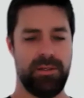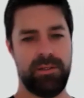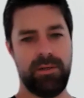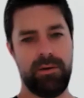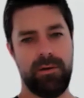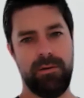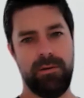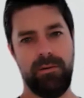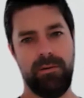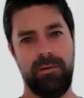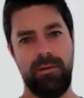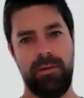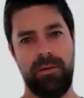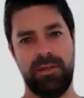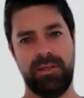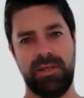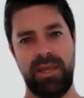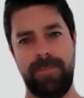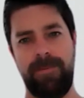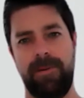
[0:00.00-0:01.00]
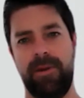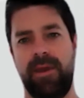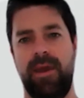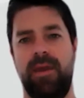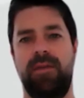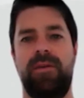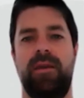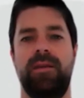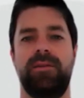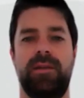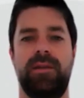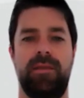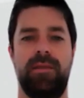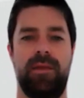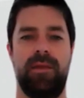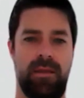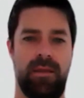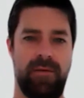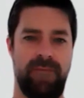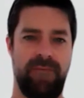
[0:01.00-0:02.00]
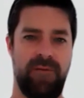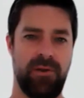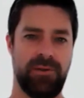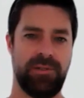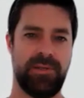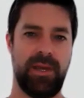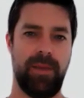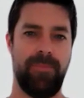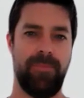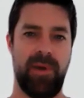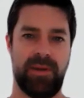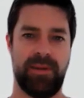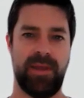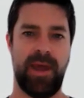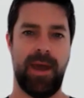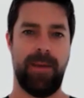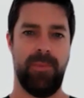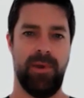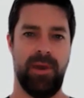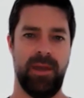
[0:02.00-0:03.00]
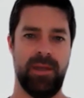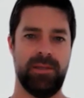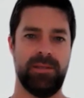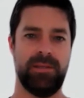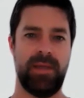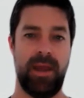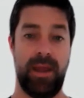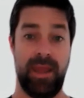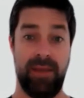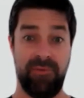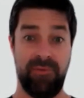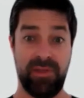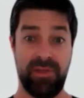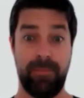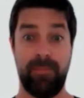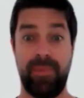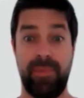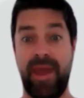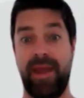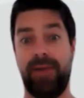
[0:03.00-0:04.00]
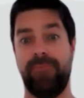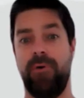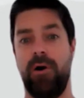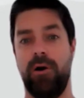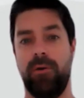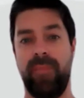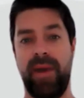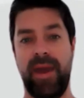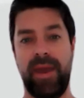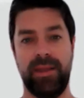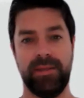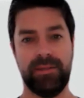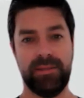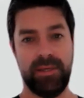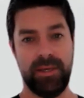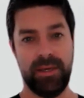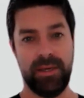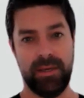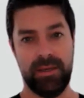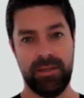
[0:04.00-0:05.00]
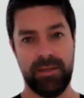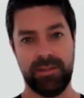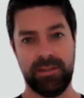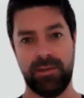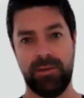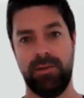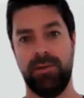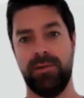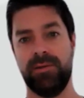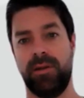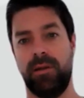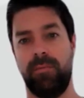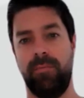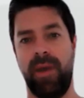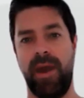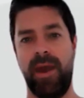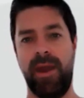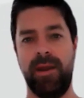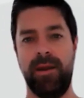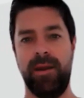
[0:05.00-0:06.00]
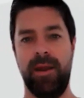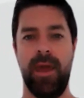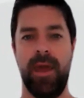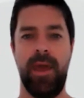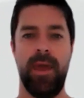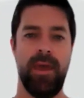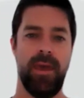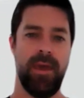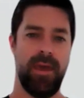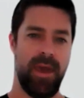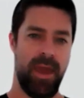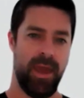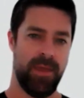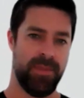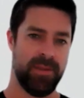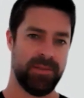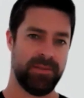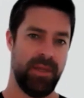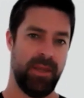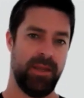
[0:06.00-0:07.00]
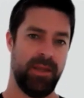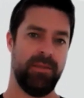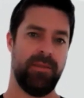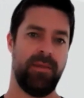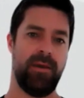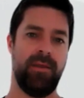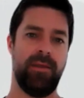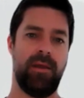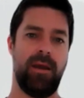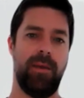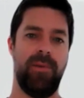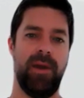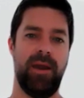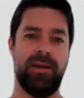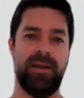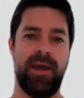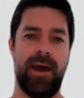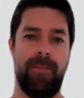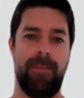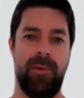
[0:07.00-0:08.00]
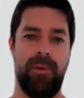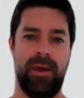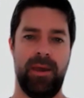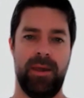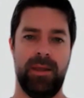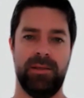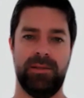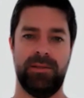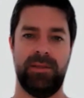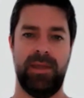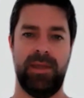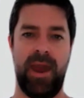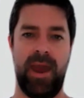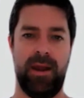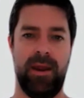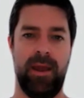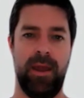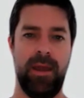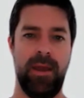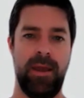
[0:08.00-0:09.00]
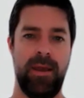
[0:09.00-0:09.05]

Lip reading: So there's a couple of key things in there. The first thing I picked up is that everything BlackRock makes is New Zealand made. And the second thing that I picked up is that